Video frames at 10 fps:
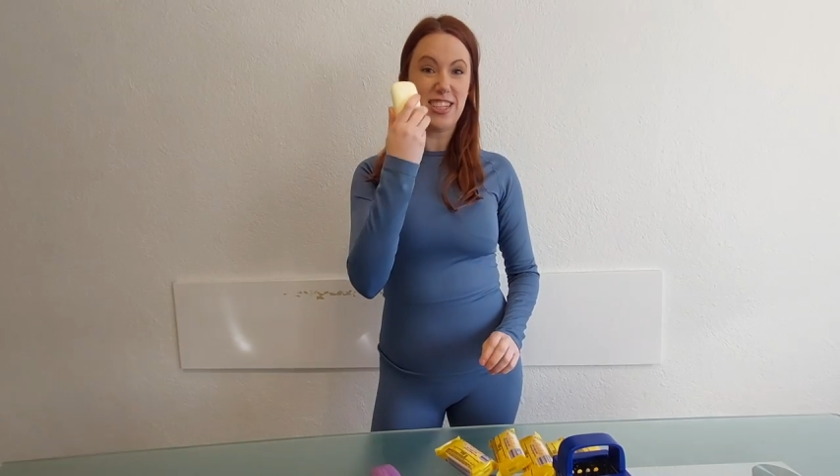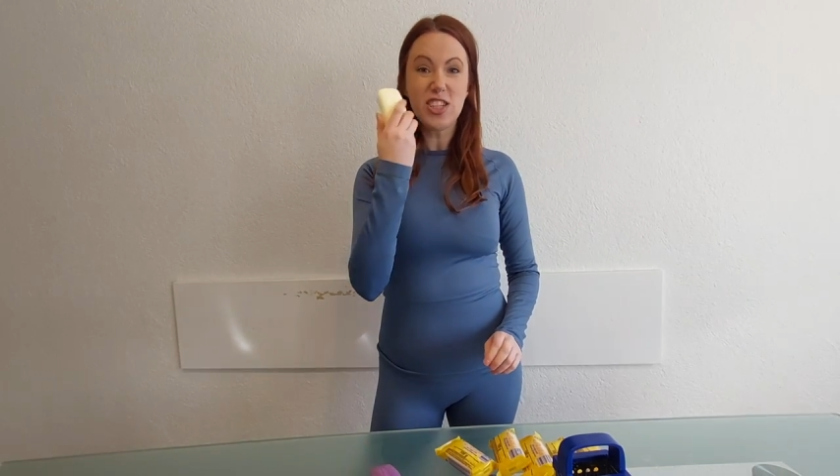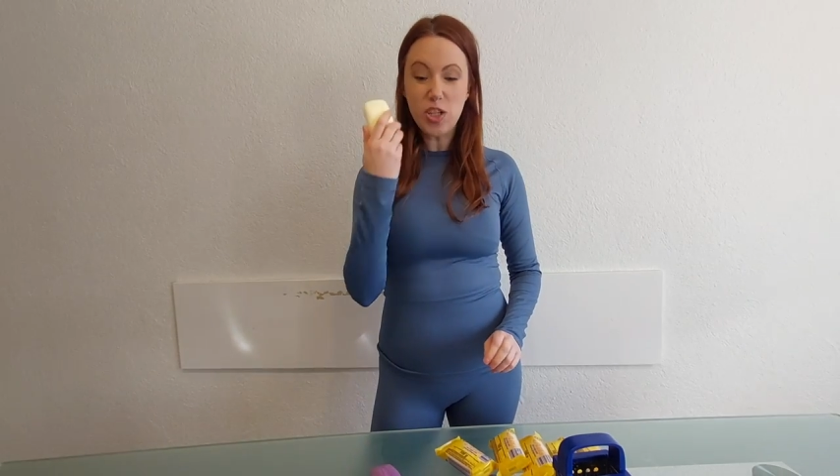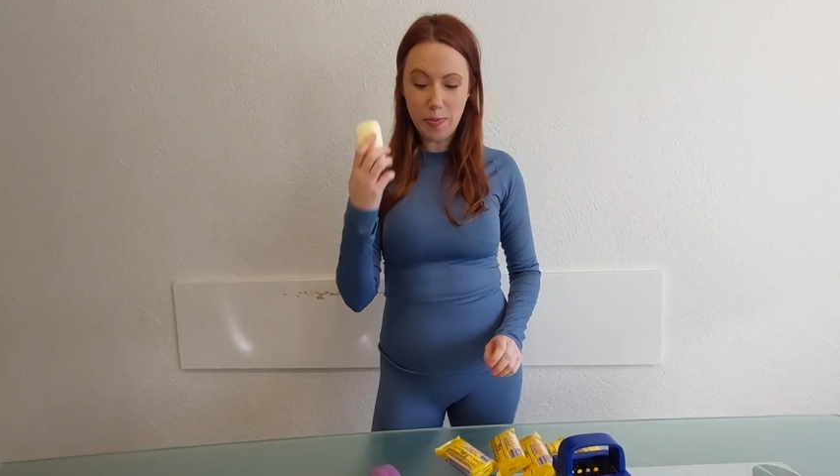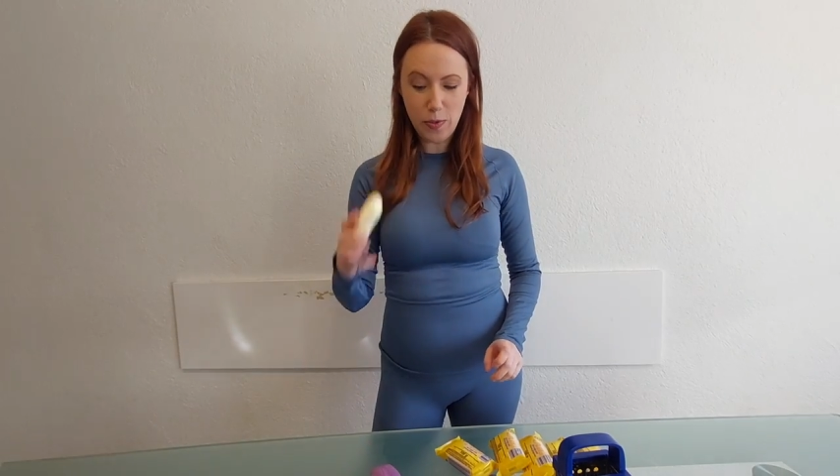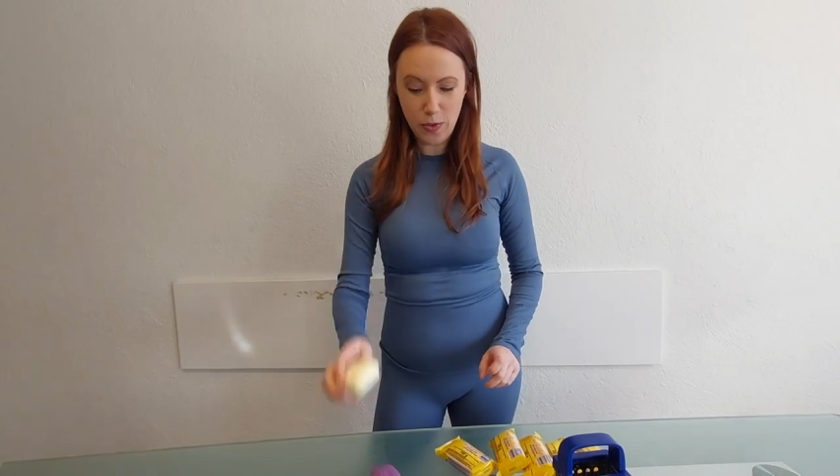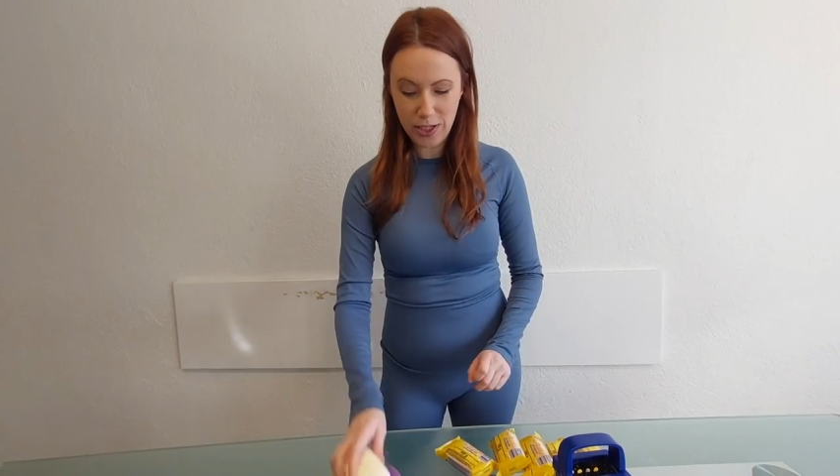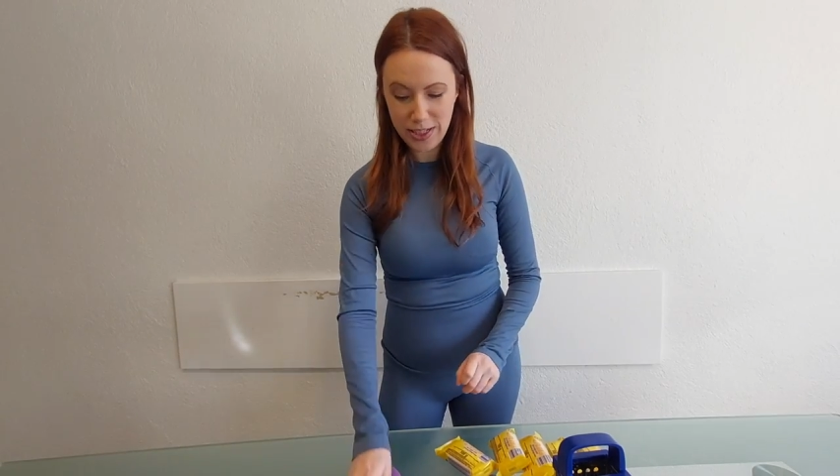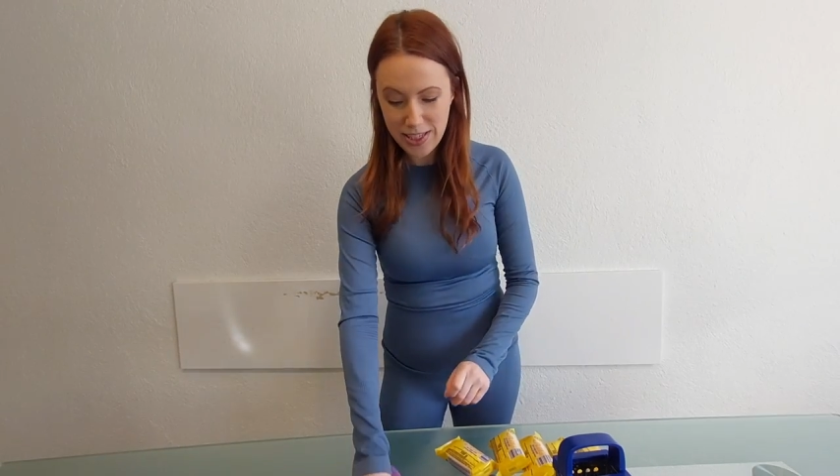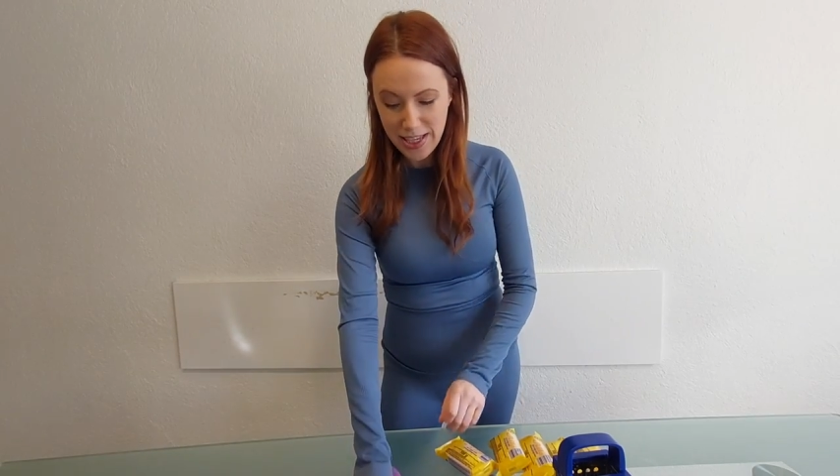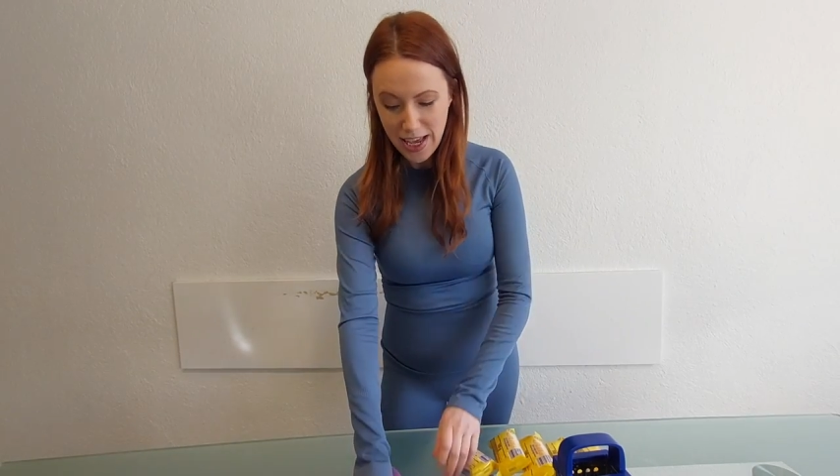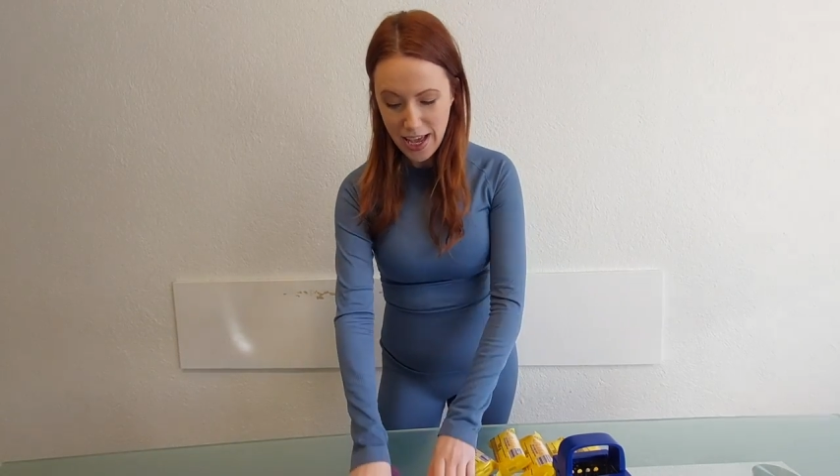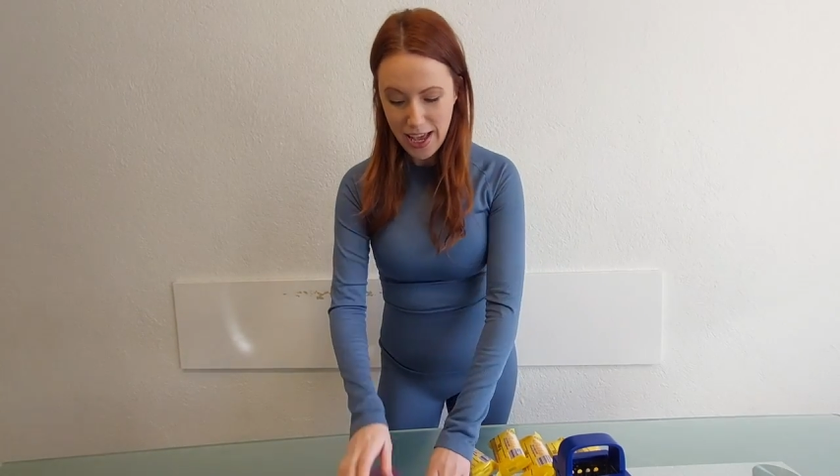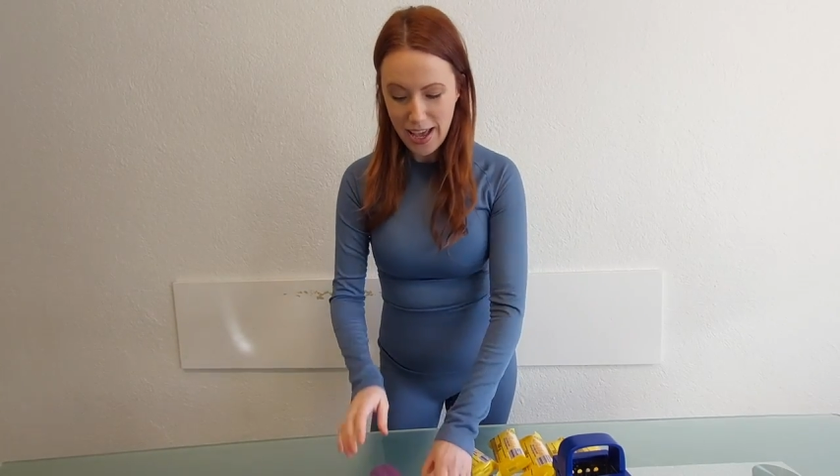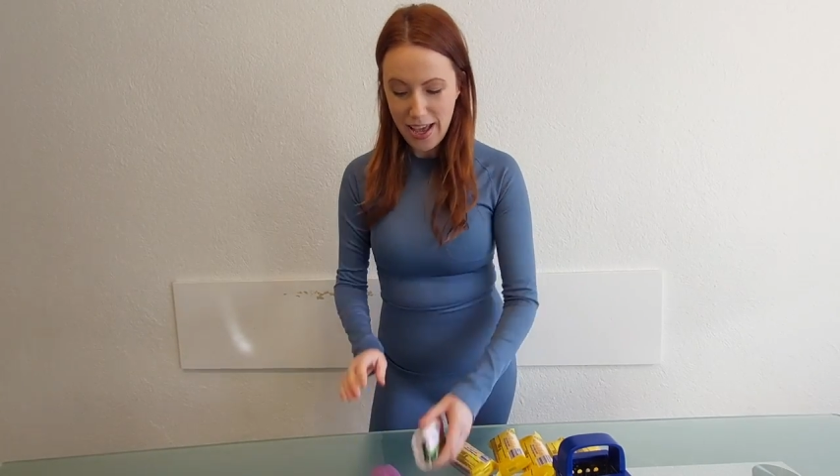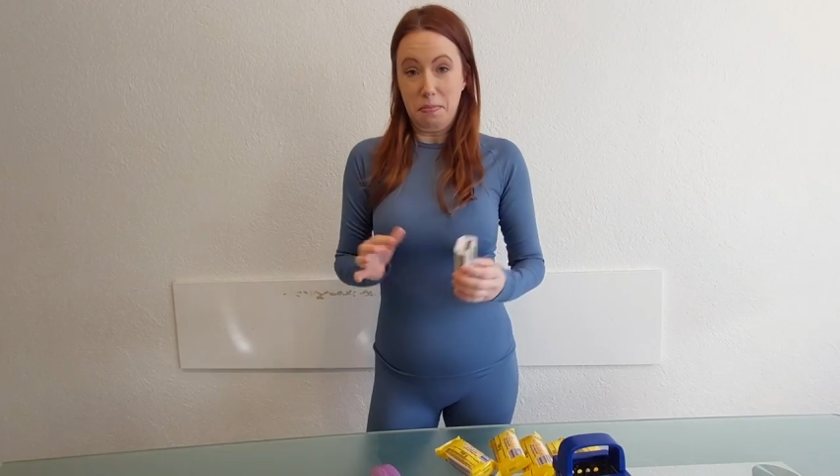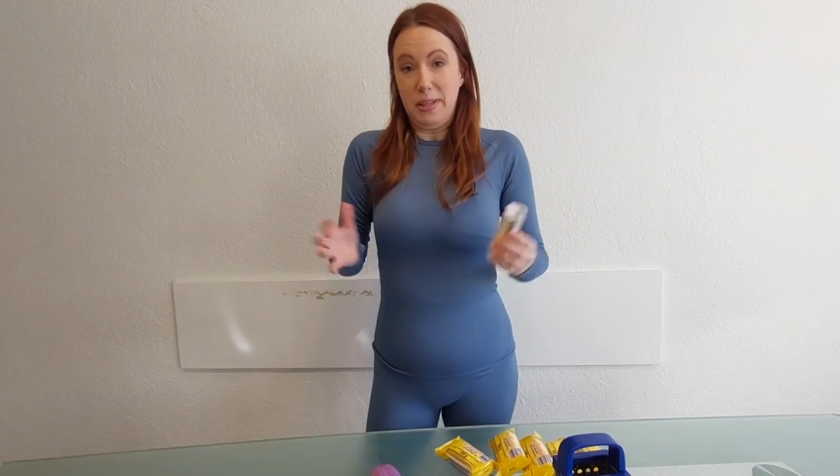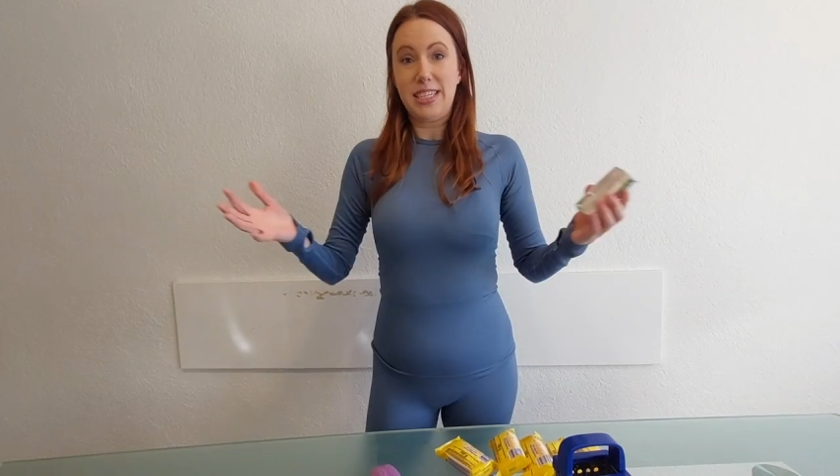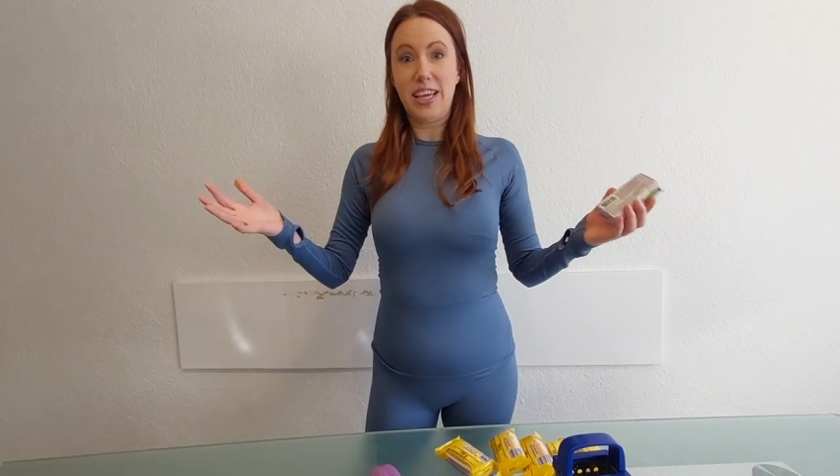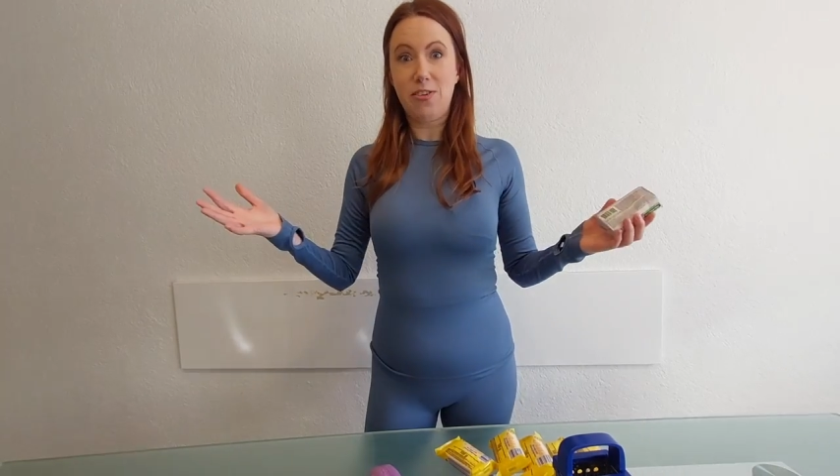cheapy ones. Let's get